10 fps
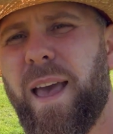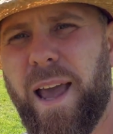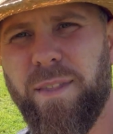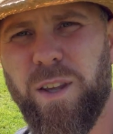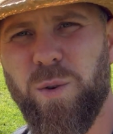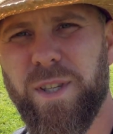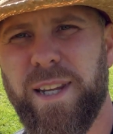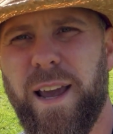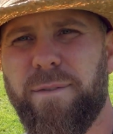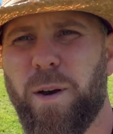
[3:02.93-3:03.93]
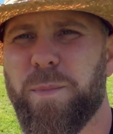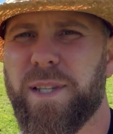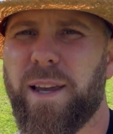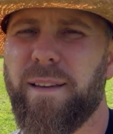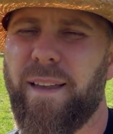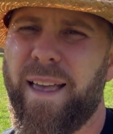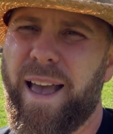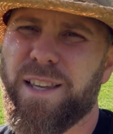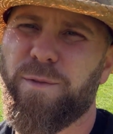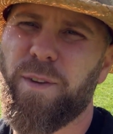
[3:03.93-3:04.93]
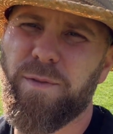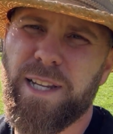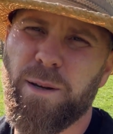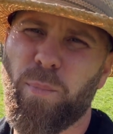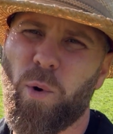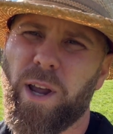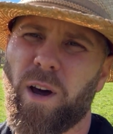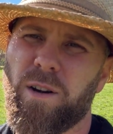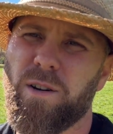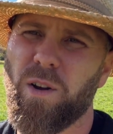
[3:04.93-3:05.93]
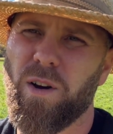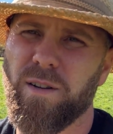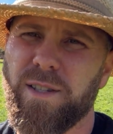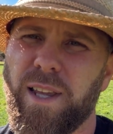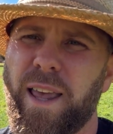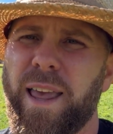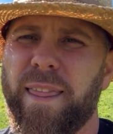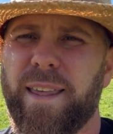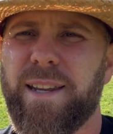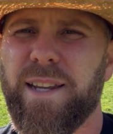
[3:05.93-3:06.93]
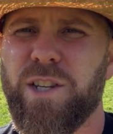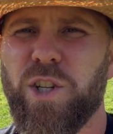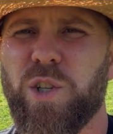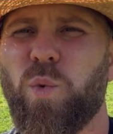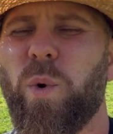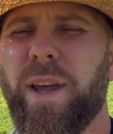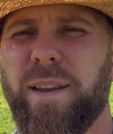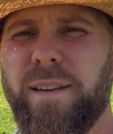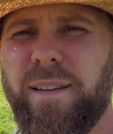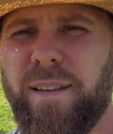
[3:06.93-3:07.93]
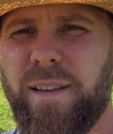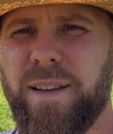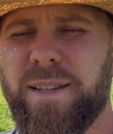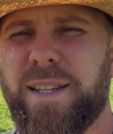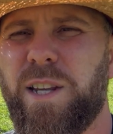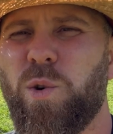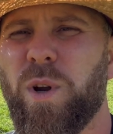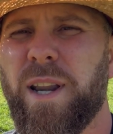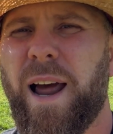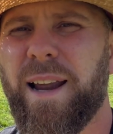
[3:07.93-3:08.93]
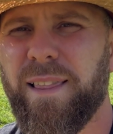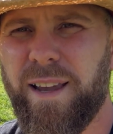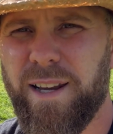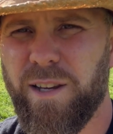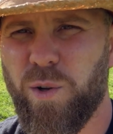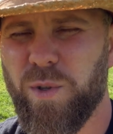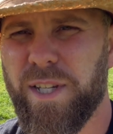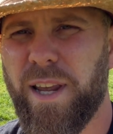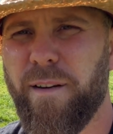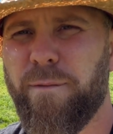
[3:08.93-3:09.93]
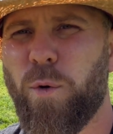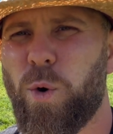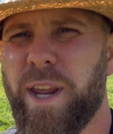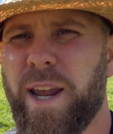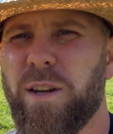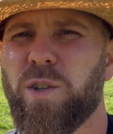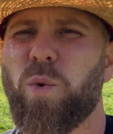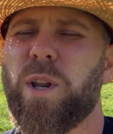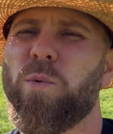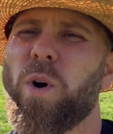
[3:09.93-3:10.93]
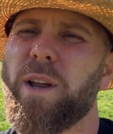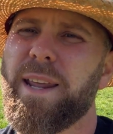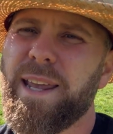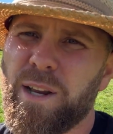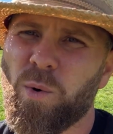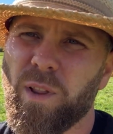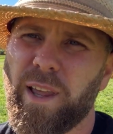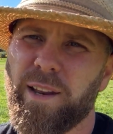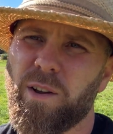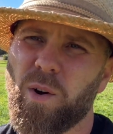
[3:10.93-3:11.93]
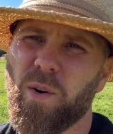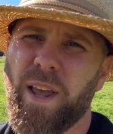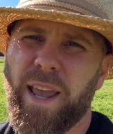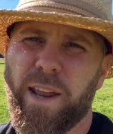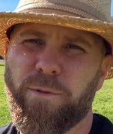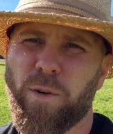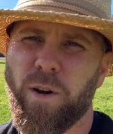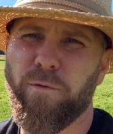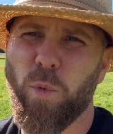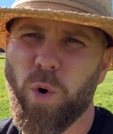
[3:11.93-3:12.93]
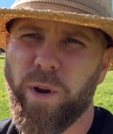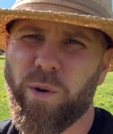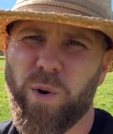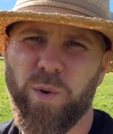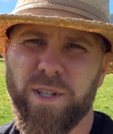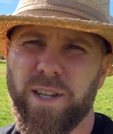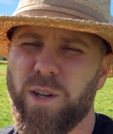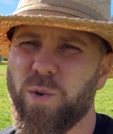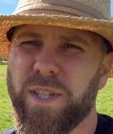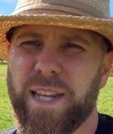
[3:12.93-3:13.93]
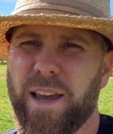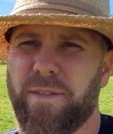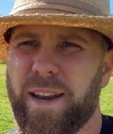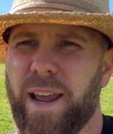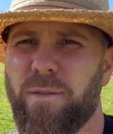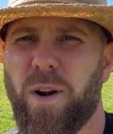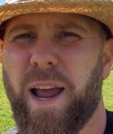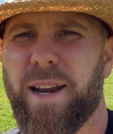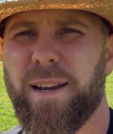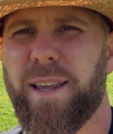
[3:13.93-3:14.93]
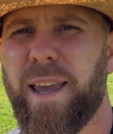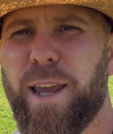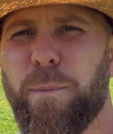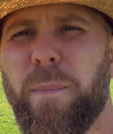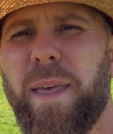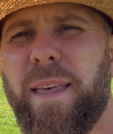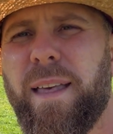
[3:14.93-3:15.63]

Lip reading: And the UCF upset. As 15-point underdogs, they didn't just win. CU annihilated UCF 48-21 in Orlando in front of more recruits than UCF had ever had at a game.